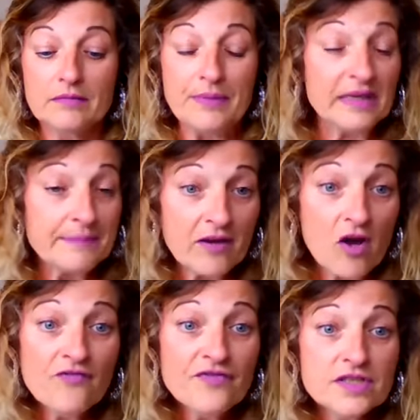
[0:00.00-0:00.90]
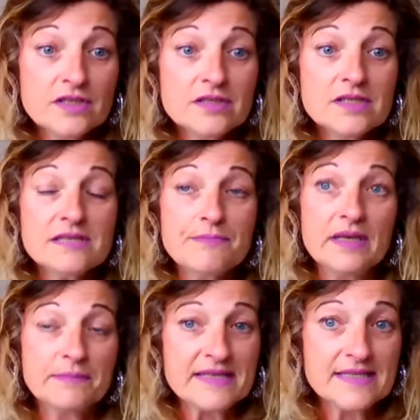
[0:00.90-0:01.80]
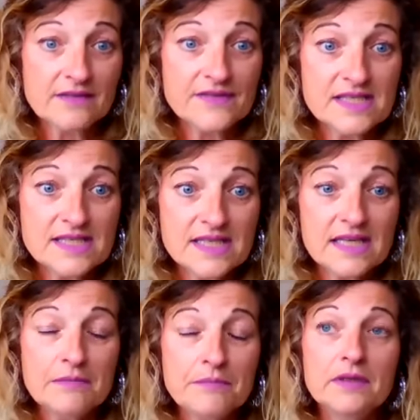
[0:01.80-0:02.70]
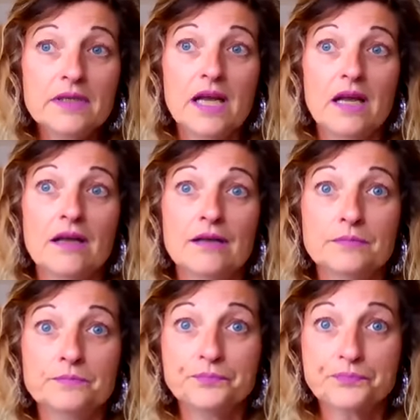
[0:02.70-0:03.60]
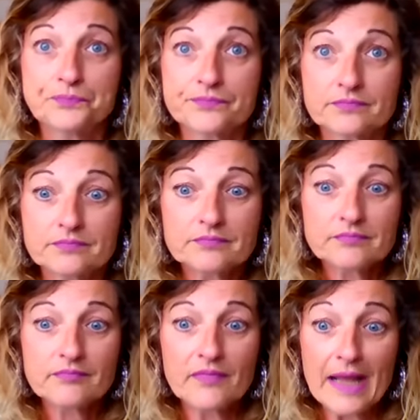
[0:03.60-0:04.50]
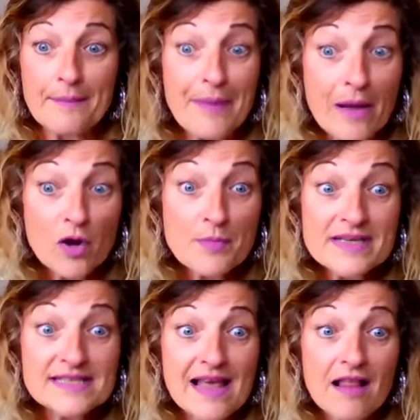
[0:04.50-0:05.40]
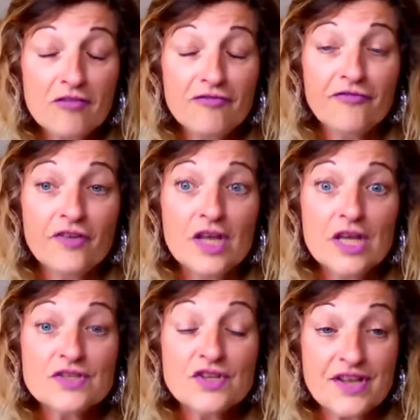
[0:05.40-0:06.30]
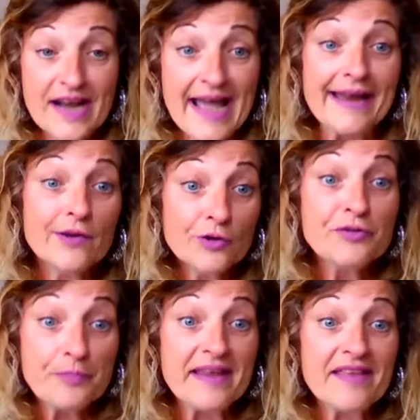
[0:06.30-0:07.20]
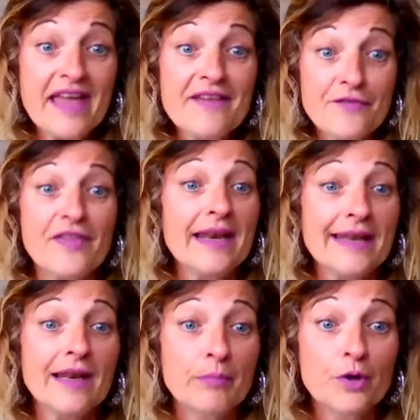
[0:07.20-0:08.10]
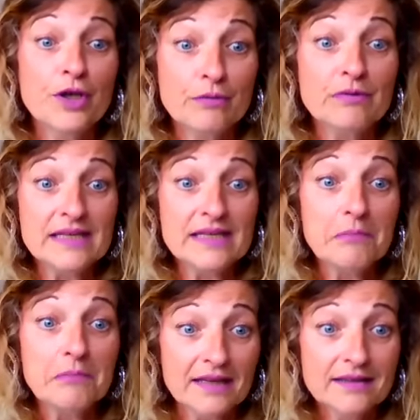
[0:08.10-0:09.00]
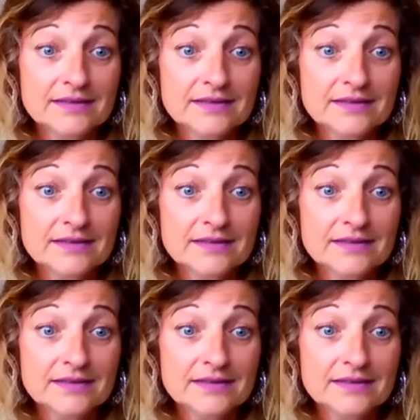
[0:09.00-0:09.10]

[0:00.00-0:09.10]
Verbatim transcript: build my confidence, build my self esteem, um, empower myself so that I could be there for that little boy who needed me.